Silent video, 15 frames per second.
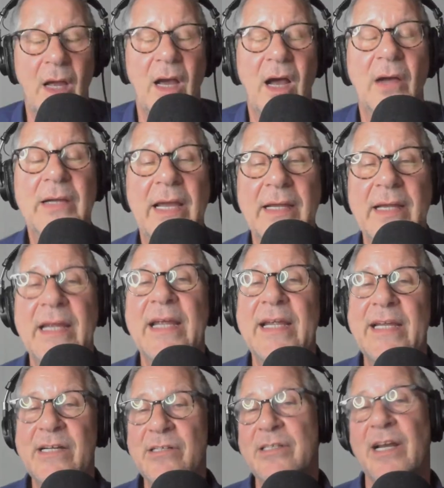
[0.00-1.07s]
okay
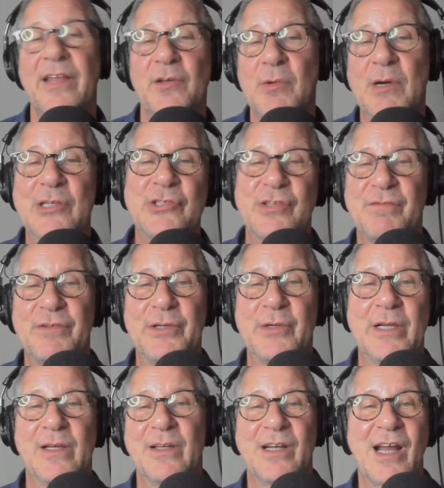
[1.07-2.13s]
here's another question for you
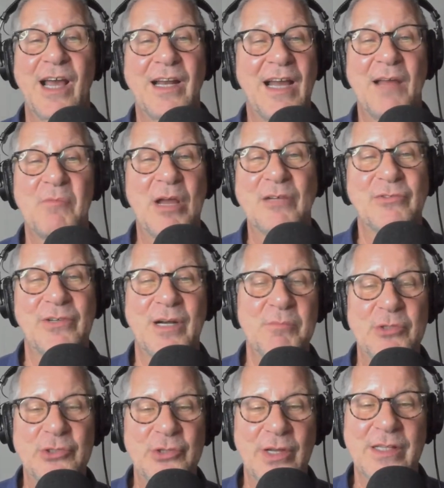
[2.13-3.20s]
gil i'm not i'm not trying to
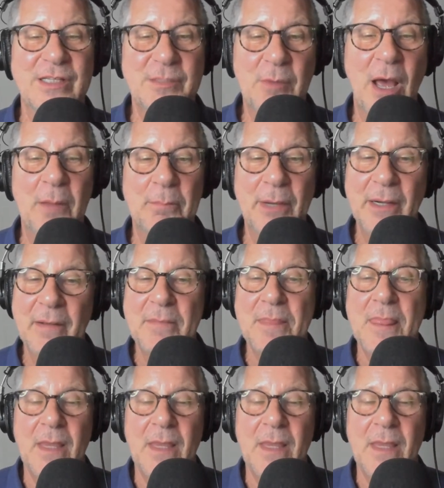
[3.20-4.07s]
put you on the spot but